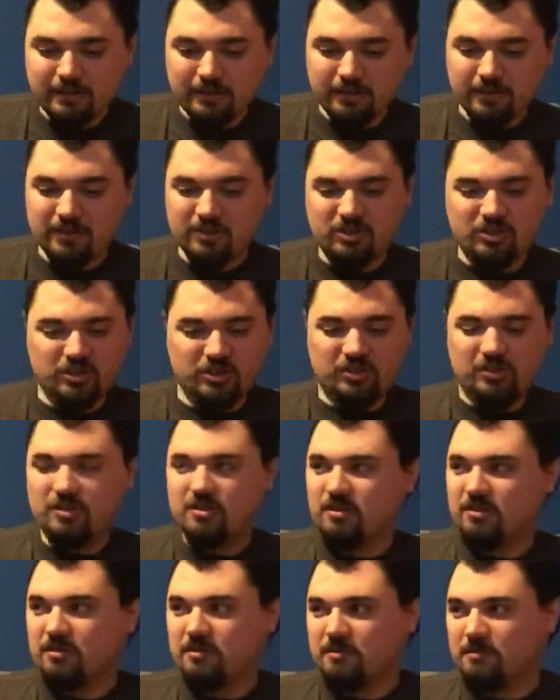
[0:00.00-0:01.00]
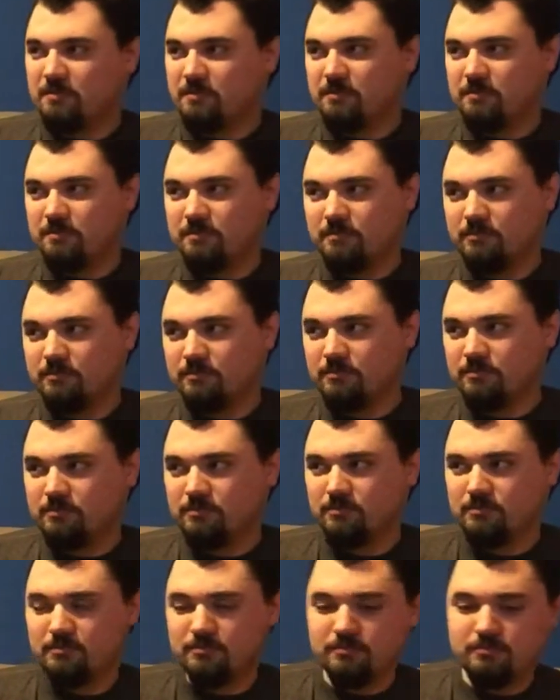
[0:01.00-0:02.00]
This Which just... worked back in
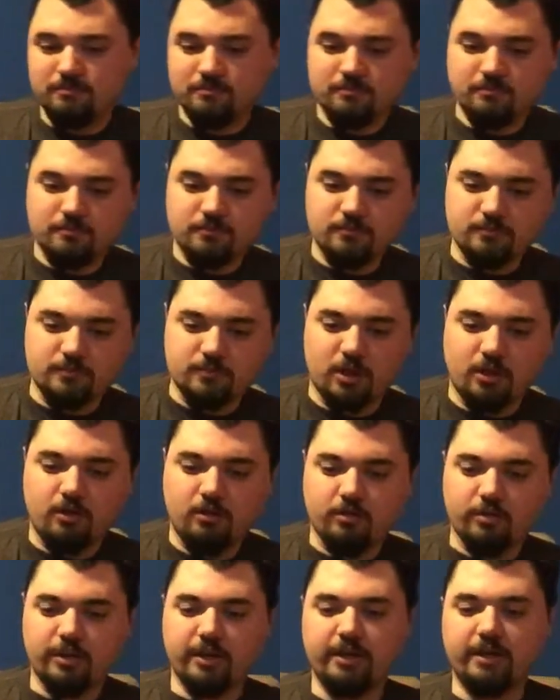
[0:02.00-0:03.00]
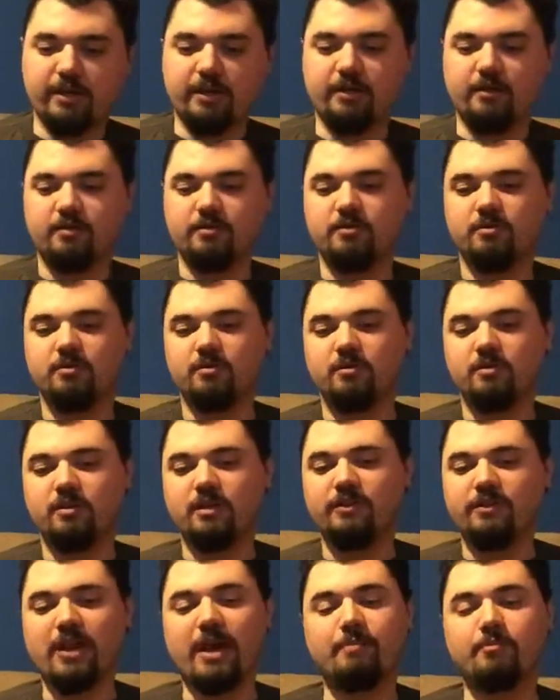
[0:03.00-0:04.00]
2002. Oh, yeah.
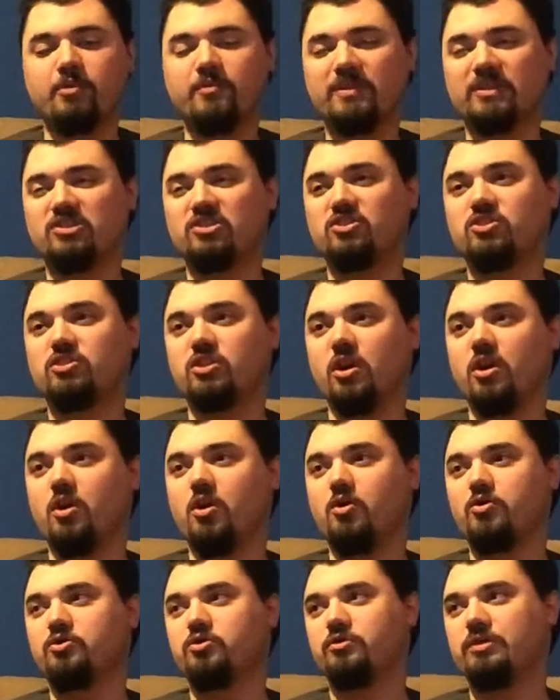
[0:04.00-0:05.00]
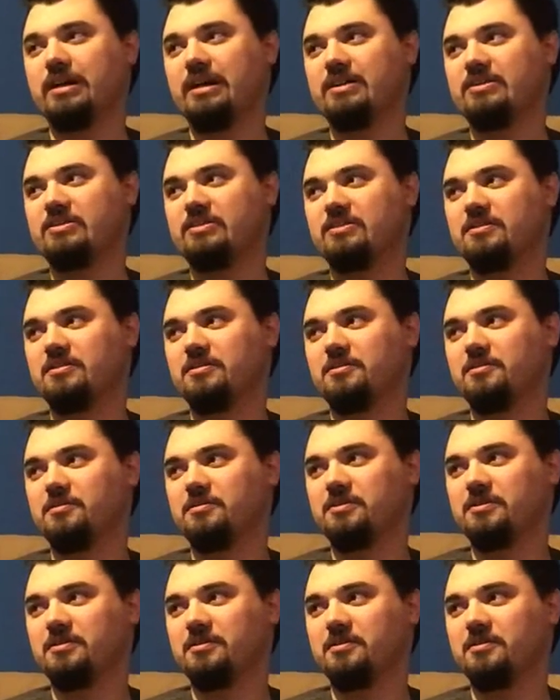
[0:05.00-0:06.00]
And that movie's so 2002.
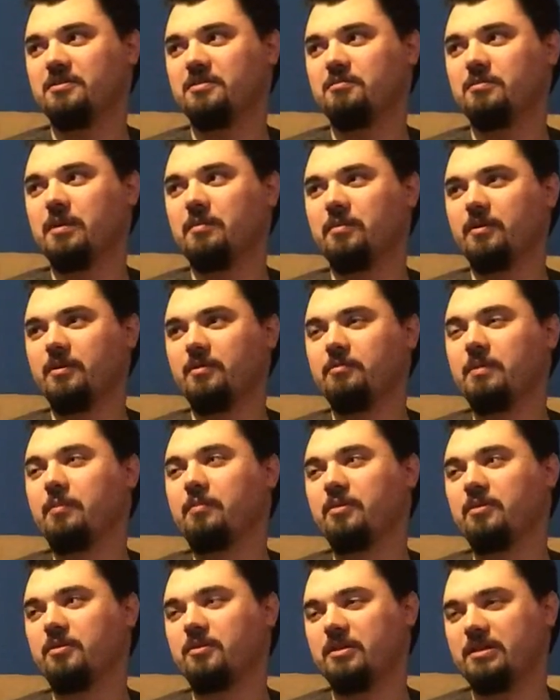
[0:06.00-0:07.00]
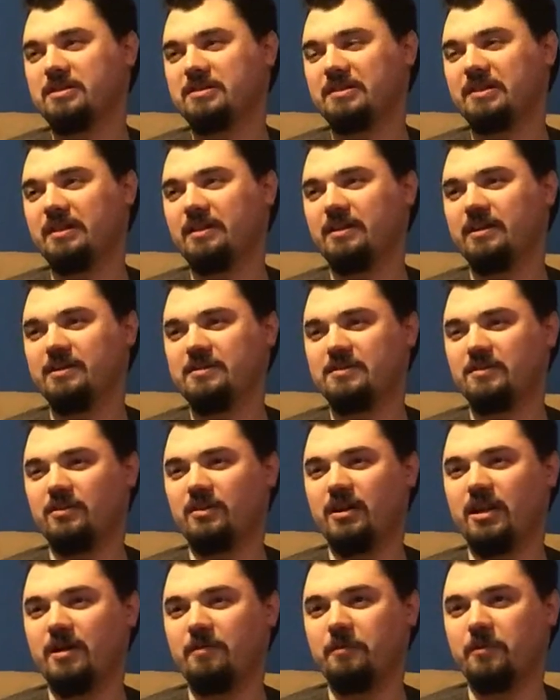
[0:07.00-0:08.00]
Yeah, Remember, remember his, his
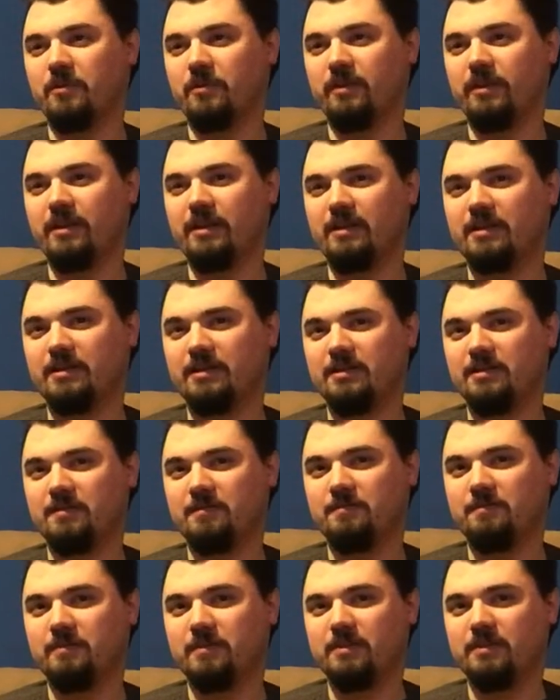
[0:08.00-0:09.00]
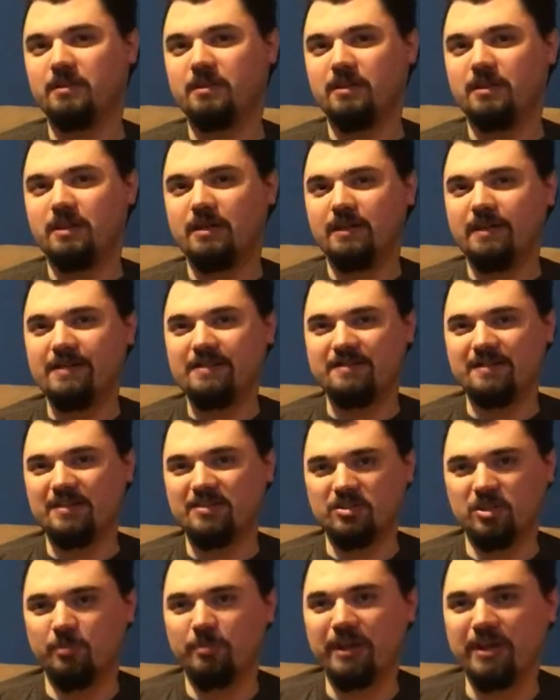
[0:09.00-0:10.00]
line where, like, um, he says
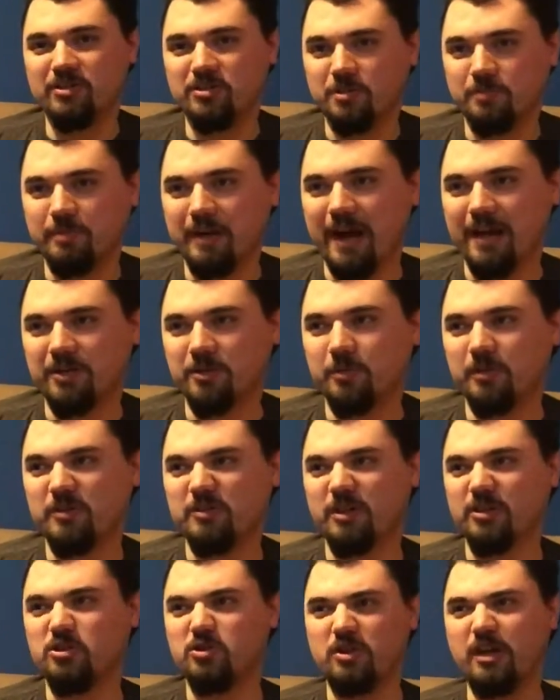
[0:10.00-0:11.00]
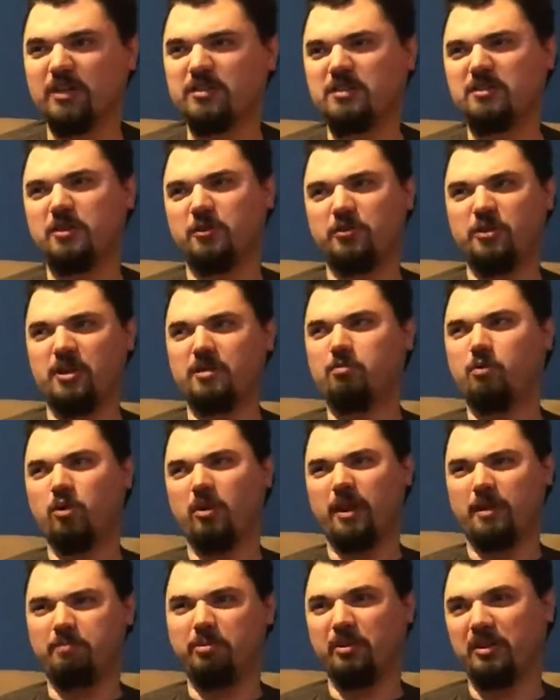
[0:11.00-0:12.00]
they're being too practical, and he's like, you guys need to think more
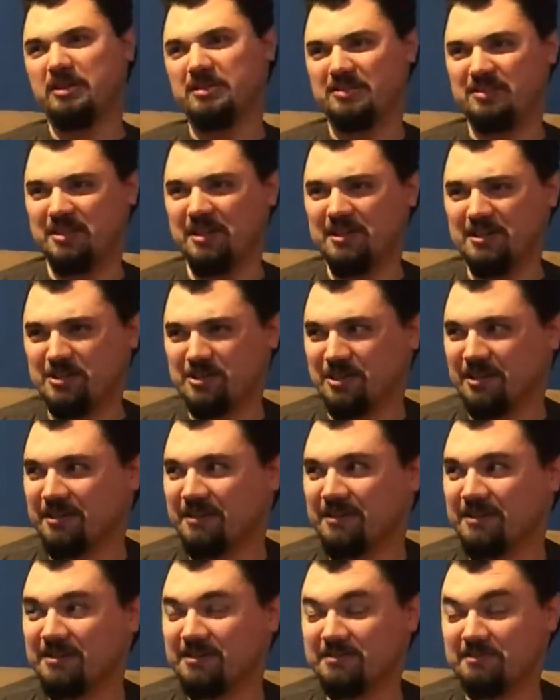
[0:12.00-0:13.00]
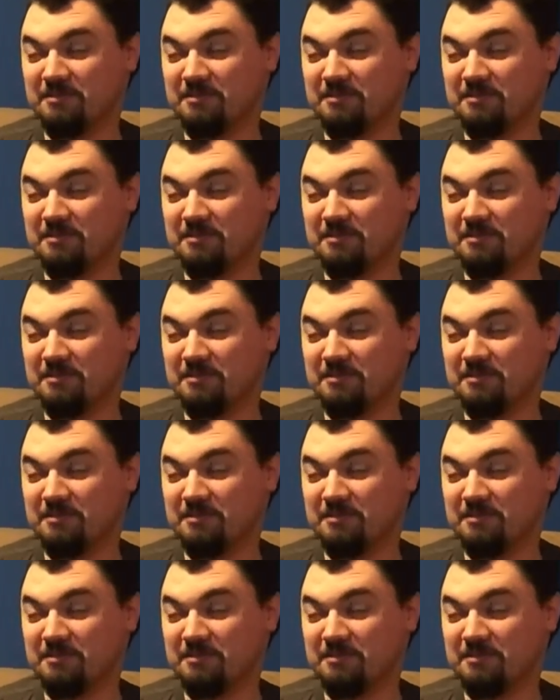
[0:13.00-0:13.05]
like PlayStation.